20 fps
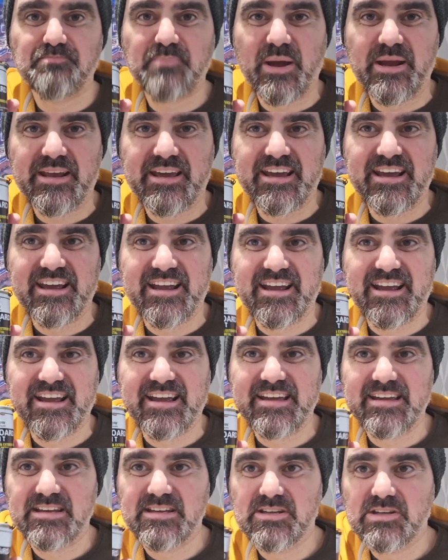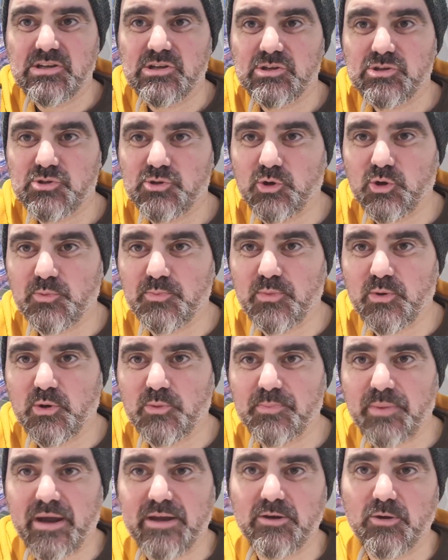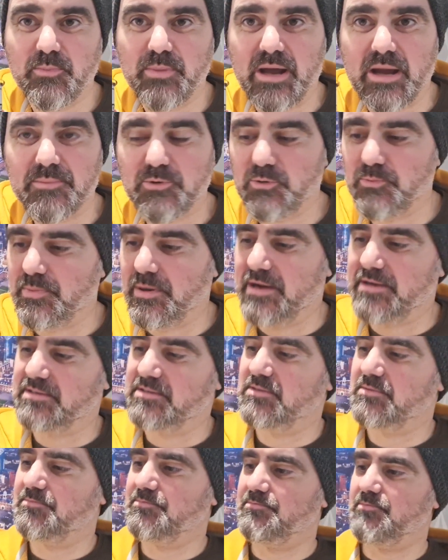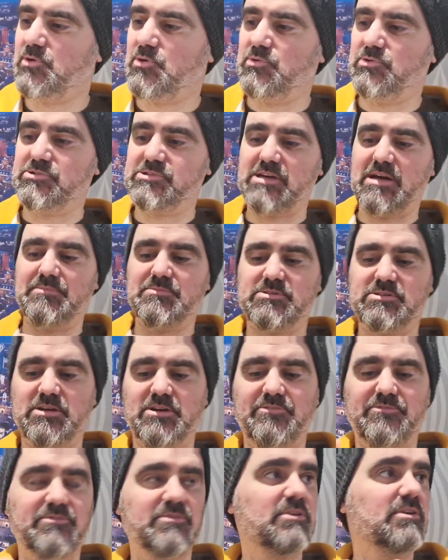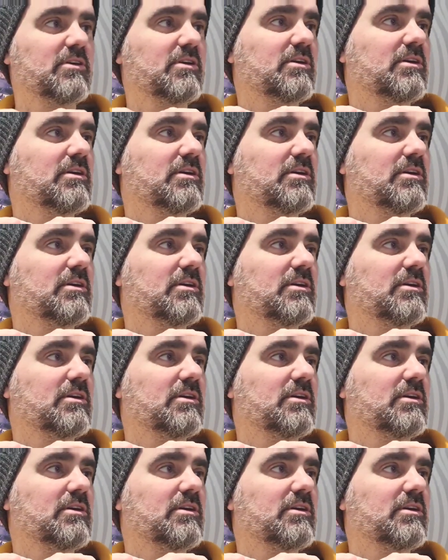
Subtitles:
Ba-da! Chalkboard paint or blackboard paint, all the same stuff.